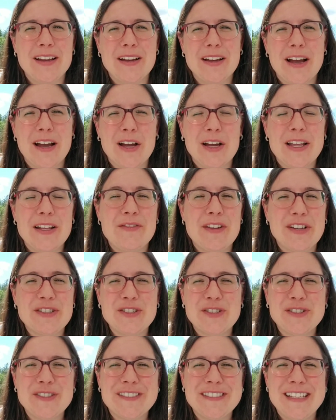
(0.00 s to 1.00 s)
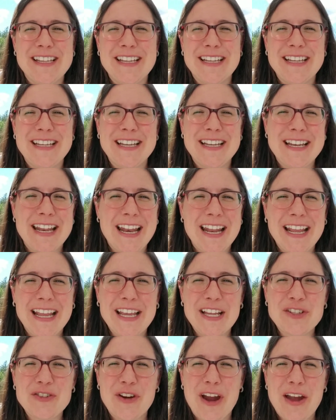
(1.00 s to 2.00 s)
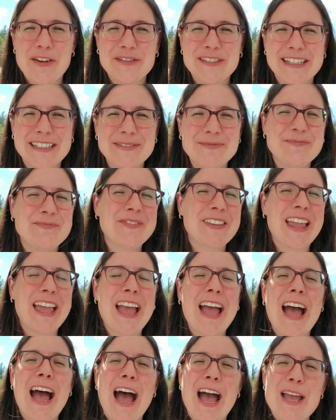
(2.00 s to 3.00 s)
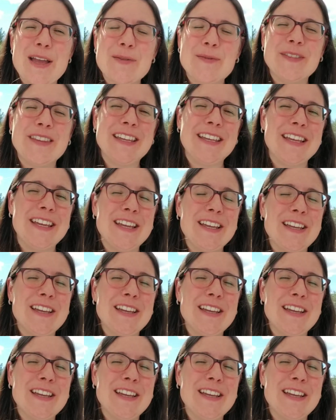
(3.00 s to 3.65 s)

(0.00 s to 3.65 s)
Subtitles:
adventures in knitting and crafting. I am the